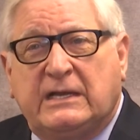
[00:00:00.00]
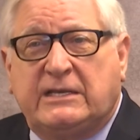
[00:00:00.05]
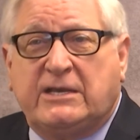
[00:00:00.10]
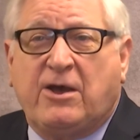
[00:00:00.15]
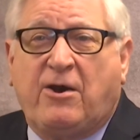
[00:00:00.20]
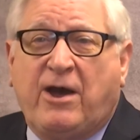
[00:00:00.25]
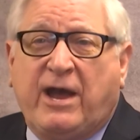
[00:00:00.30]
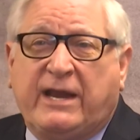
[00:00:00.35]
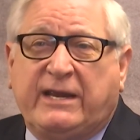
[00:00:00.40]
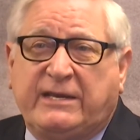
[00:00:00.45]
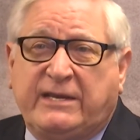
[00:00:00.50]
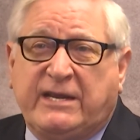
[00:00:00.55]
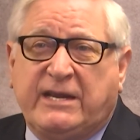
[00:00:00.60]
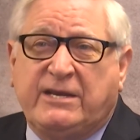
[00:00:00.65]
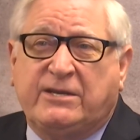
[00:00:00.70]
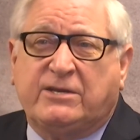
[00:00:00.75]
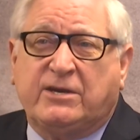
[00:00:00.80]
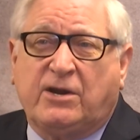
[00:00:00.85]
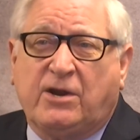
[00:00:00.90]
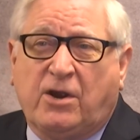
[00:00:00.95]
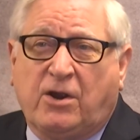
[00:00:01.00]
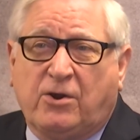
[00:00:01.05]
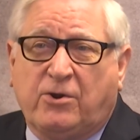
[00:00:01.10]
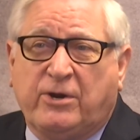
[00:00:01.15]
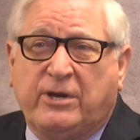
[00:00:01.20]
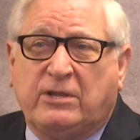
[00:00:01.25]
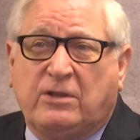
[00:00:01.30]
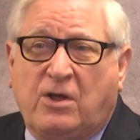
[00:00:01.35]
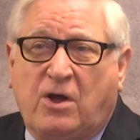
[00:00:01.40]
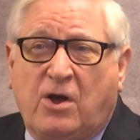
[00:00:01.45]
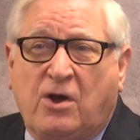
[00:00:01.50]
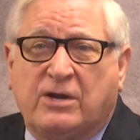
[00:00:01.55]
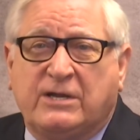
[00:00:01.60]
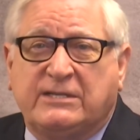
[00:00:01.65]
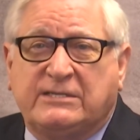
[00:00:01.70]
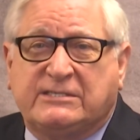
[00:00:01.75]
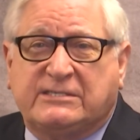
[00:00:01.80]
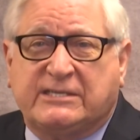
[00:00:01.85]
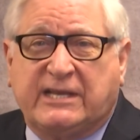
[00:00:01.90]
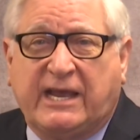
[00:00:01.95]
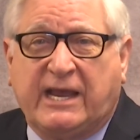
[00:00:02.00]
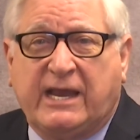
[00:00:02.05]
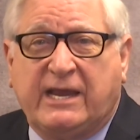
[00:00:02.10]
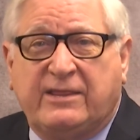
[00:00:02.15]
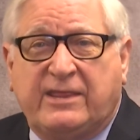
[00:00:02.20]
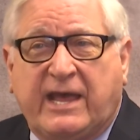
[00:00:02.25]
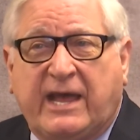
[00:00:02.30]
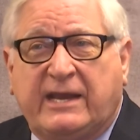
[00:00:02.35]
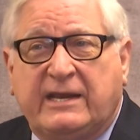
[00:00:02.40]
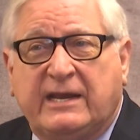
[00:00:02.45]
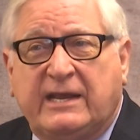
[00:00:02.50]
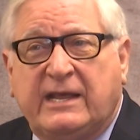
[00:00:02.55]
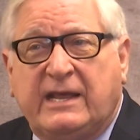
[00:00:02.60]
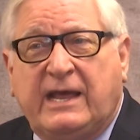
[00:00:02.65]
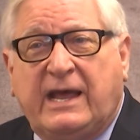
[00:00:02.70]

Now, I need to hurry along and say that